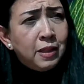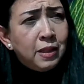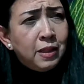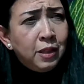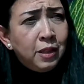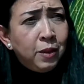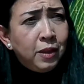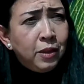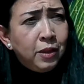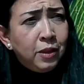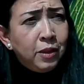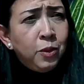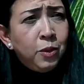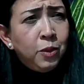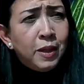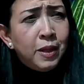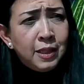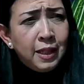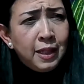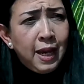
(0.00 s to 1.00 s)
in
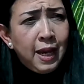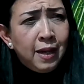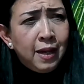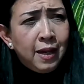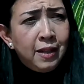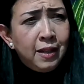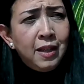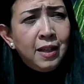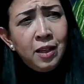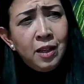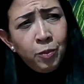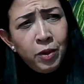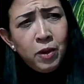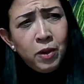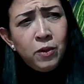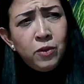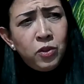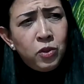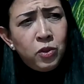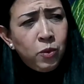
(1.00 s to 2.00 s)
the US and Canada. And
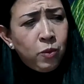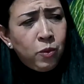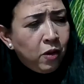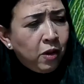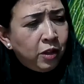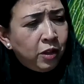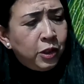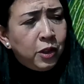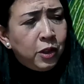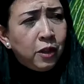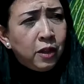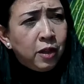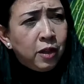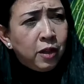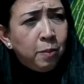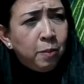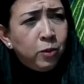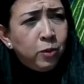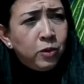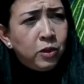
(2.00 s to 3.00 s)
then we also launched
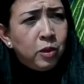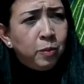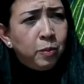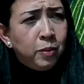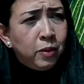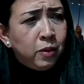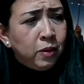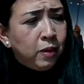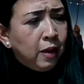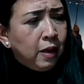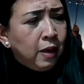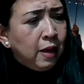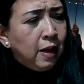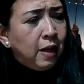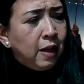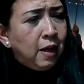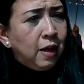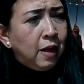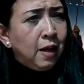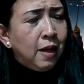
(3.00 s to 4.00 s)
our
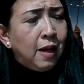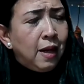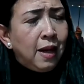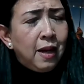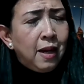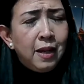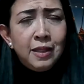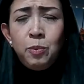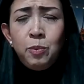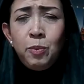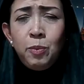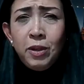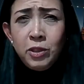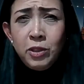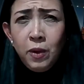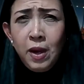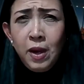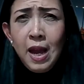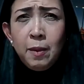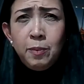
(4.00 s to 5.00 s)
compostable
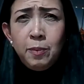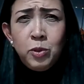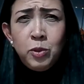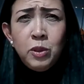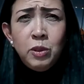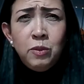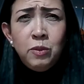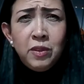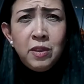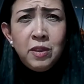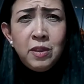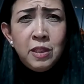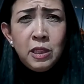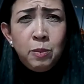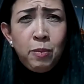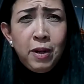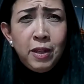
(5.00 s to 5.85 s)
espresso capsules for the